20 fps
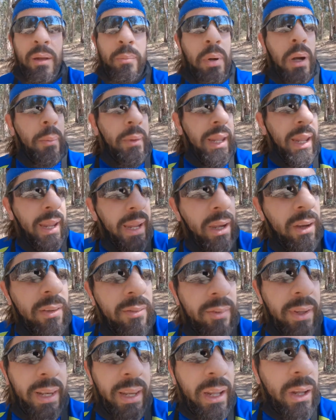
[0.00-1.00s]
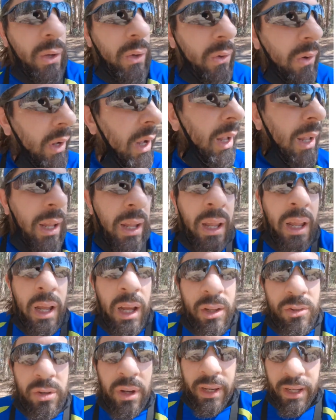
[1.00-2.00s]
Probably can't hear the video.
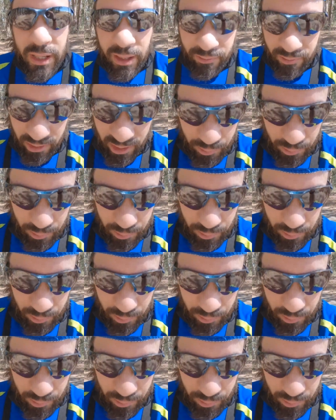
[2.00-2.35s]
I'm trying to cover it